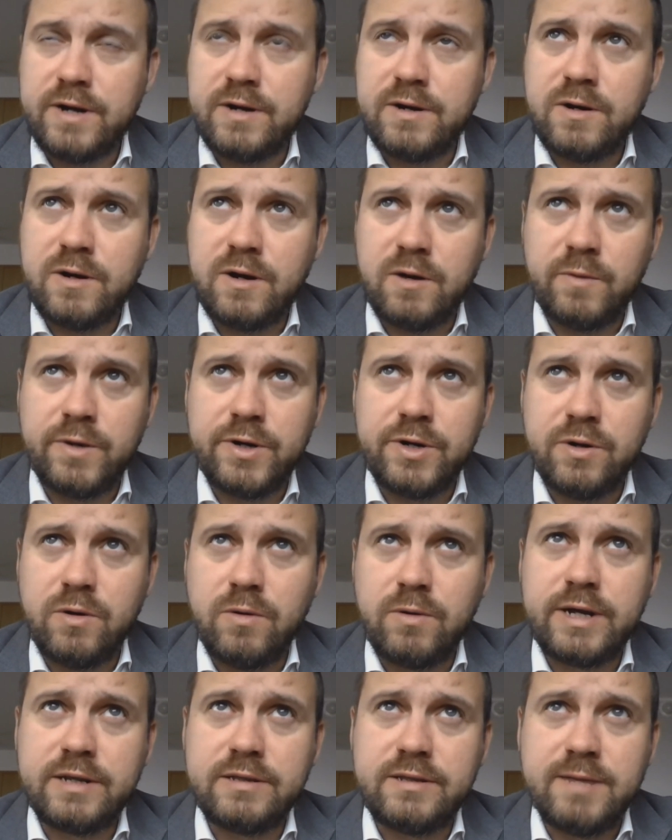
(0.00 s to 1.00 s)
when you
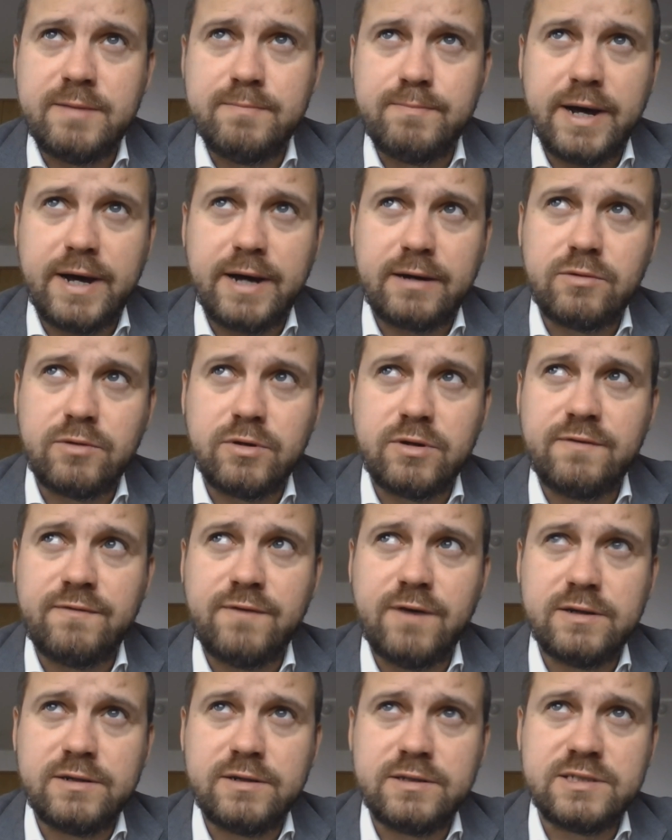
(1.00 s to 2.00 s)
look at the impact on the
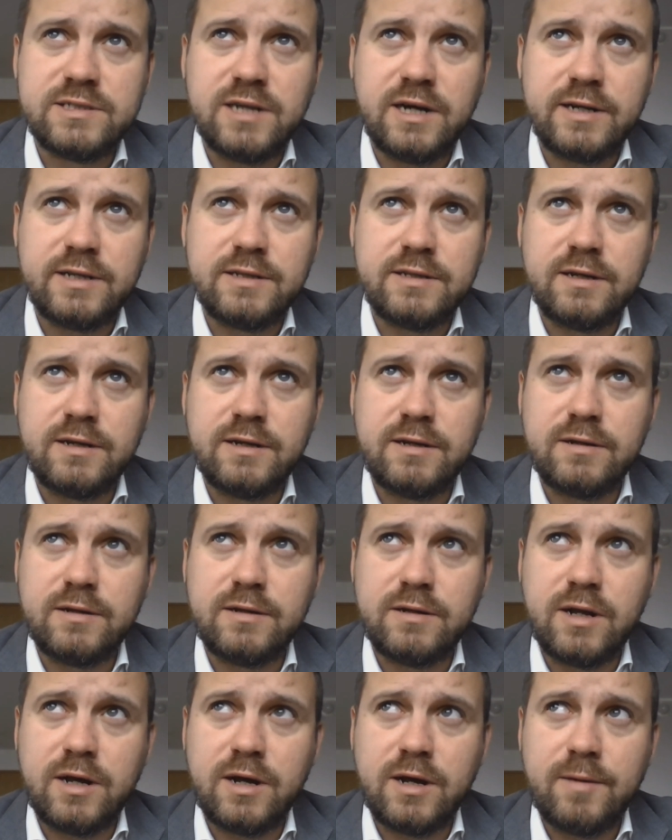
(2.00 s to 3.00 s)
fund side,
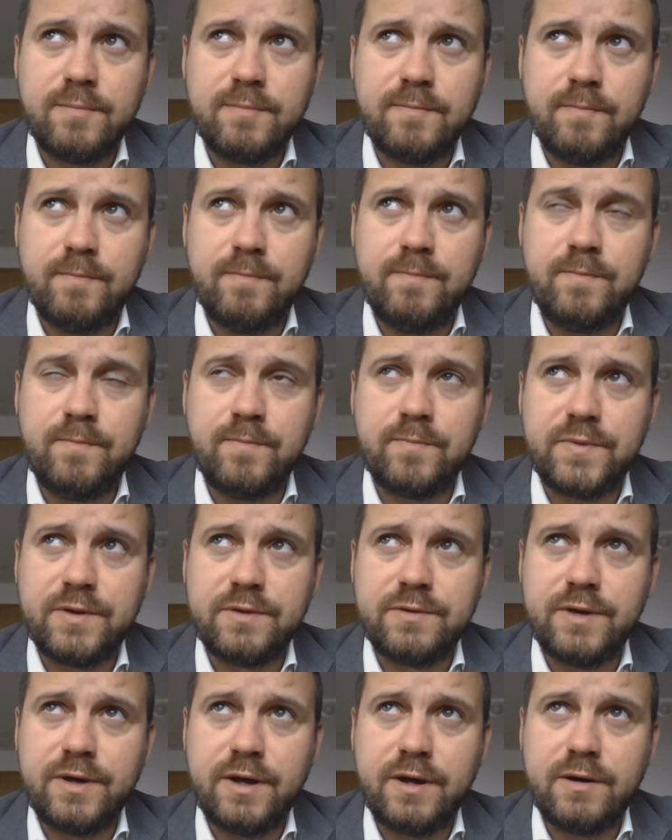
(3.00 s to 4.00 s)

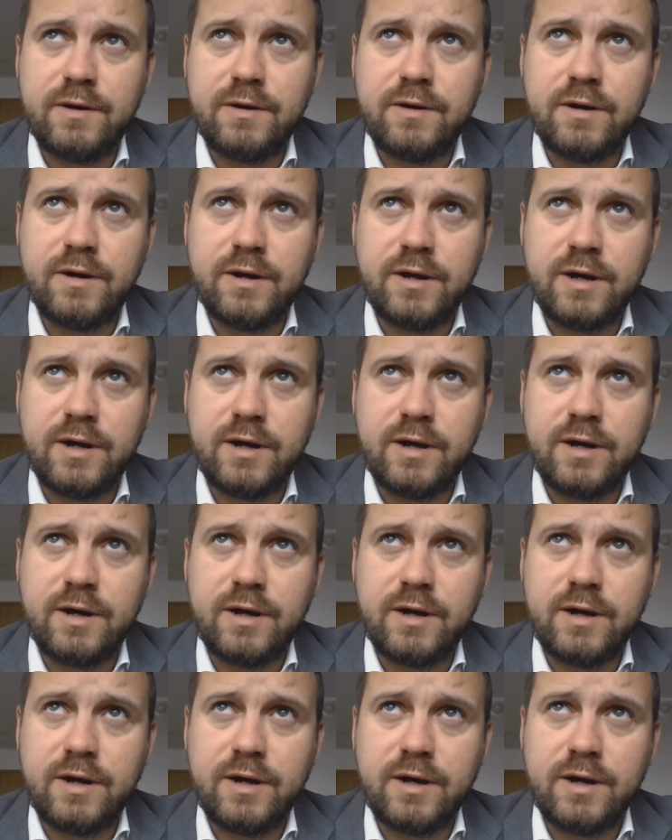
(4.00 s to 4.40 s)
then